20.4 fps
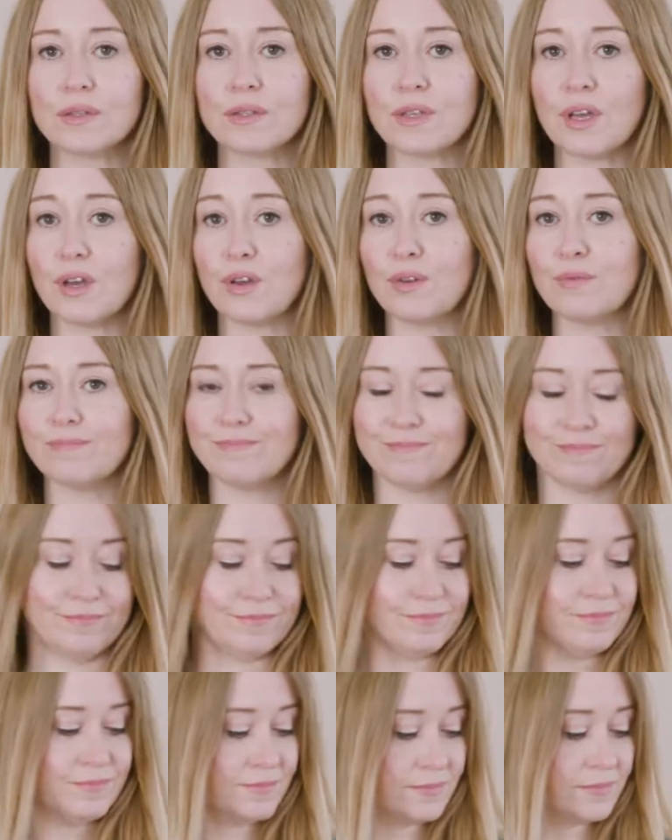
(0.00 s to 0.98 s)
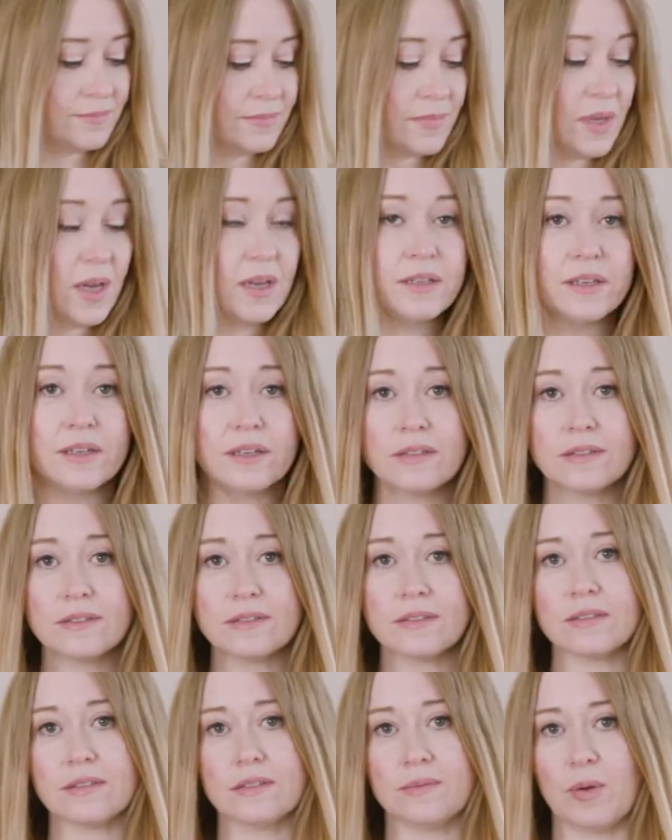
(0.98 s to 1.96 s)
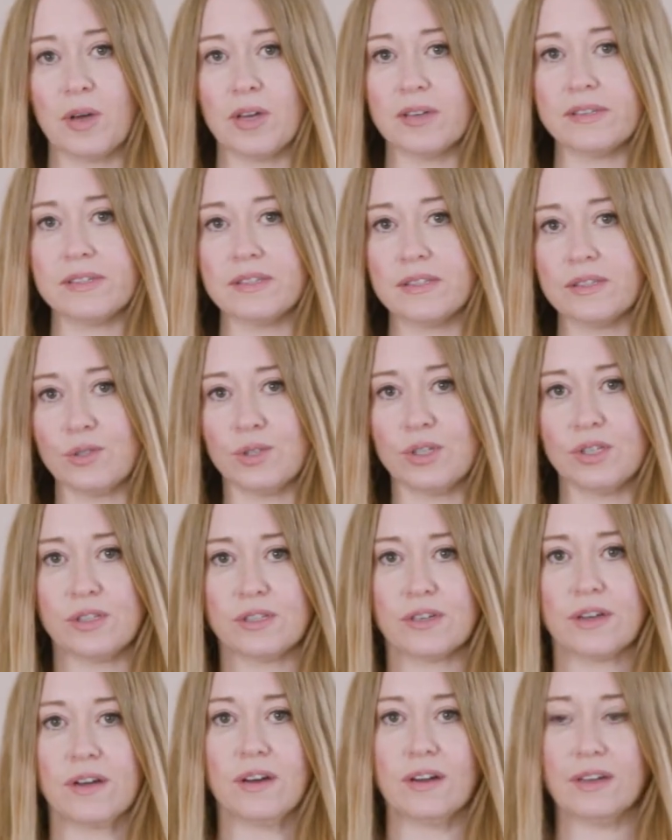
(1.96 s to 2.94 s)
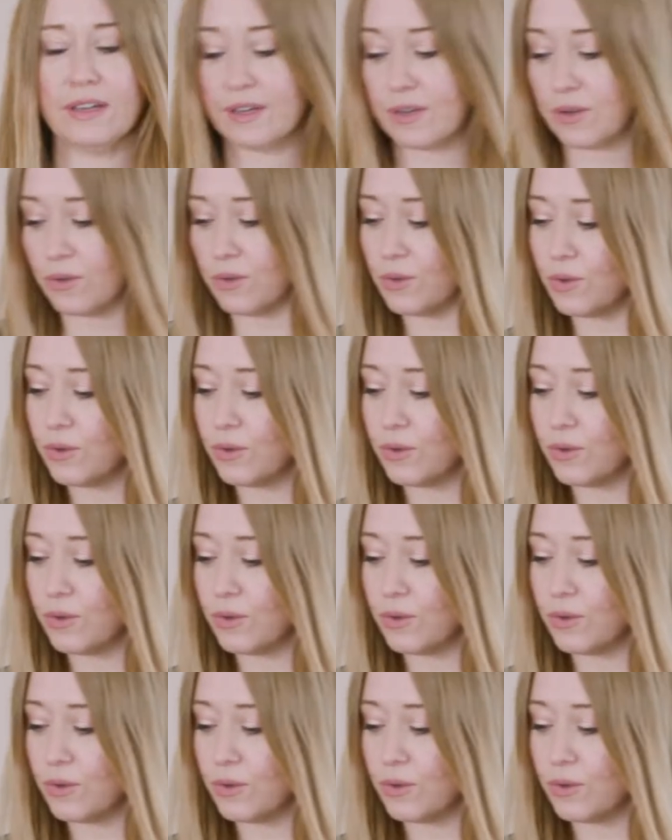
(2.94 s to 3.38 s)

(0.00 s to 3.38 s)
So onions, spices, ginger, garlic,